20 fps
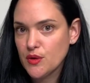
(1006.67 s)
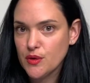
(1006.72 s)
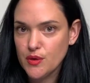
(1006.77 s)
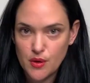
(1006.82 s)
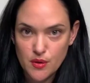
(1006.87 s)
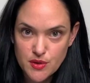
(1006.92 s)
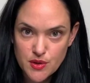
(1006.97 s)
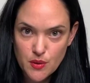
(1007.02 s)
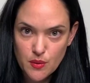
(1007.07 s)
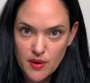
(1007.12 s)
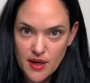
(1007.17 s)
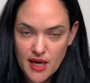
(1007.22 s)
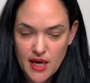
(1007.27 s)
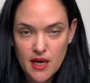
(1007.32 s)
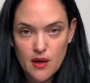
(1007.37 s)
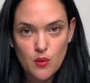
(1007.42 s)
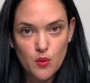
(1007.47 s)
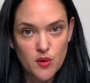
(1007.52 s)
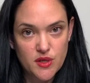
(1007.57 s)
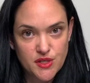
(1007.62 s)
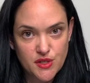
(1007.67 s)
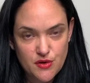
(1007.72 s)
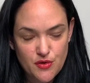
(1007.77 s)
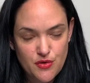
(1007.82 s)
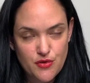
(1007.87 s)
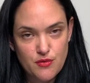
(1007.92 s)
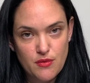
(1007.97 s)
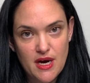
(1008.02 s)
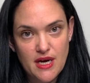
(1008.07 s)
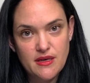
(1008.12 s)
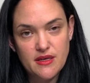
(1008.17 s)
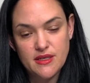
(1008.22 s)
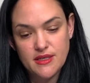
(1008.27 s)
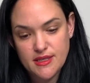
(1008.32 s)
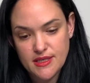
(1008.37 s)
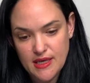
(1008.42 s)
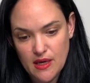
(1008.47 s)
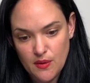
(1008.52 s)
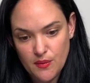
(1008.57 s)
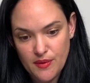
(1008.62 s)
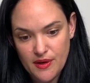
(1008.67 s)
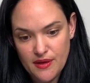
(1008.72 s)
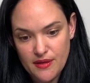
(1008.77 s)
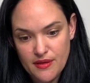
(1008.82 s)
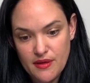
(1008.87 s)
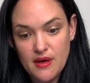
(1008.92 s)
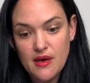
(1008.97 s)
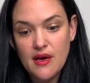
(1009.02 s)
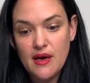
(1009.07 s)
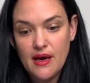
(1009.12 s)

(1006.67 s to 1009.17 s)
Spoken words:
goes away once the threat is dealt with.